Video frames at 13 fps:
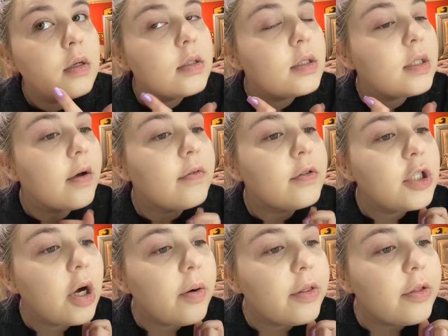stuff
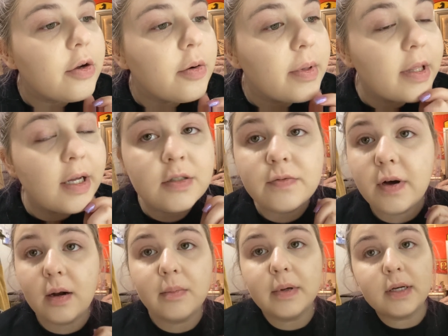showing through, but that's
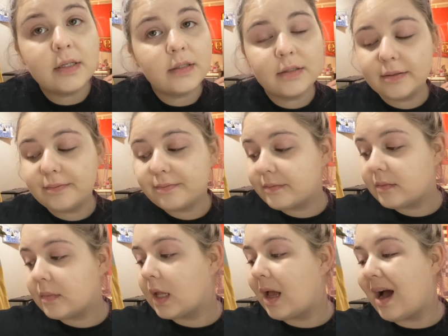fine because
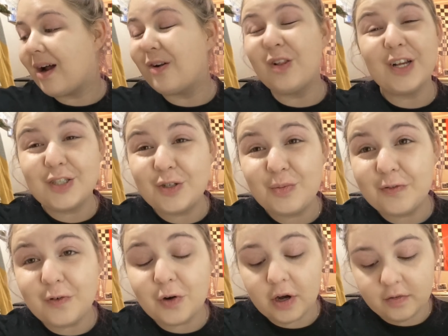I don't like super
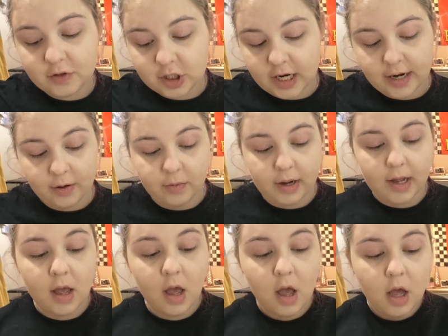full coverage anyway.
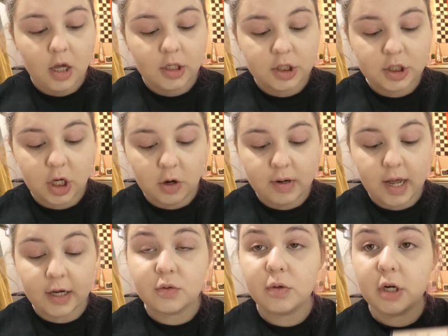So
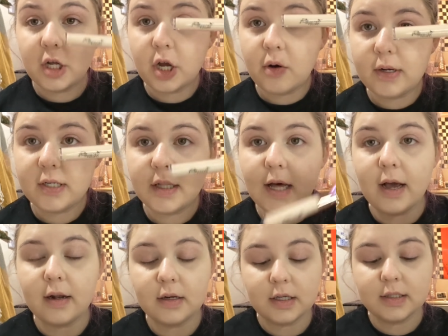next we're going to go into
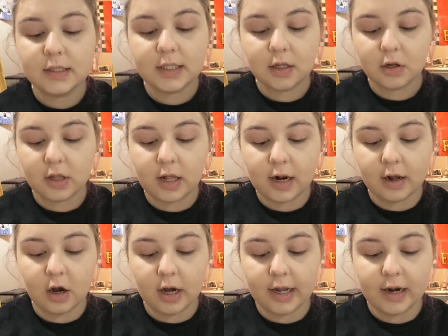that concealer that I
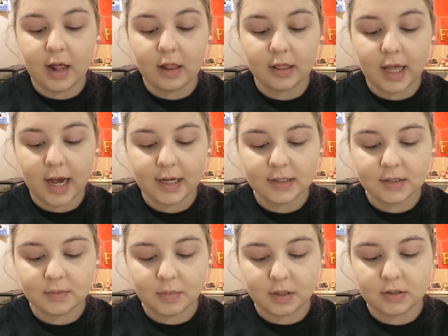got in
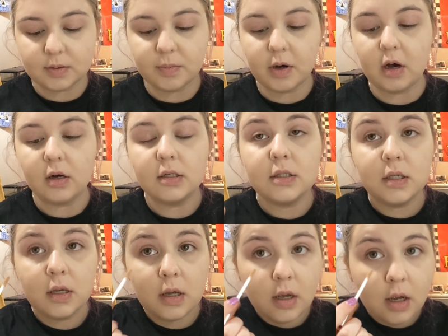last month's box.
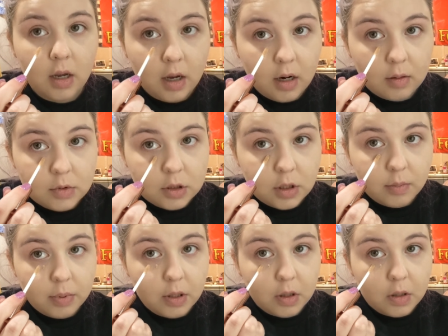I'm just going
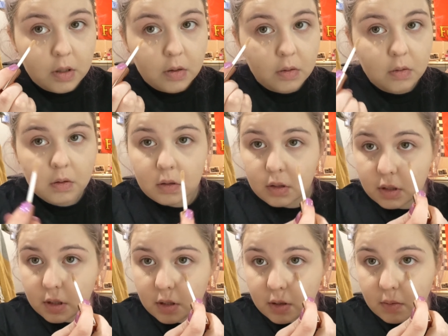to put a little,
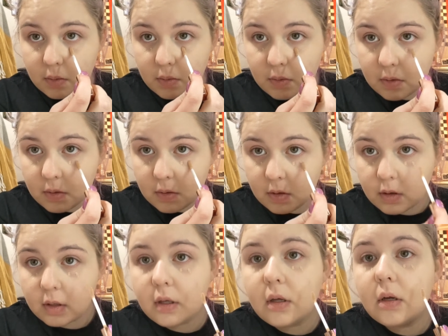you know,
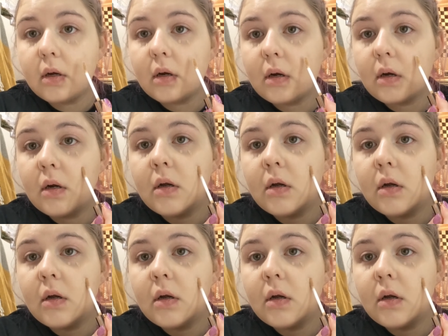here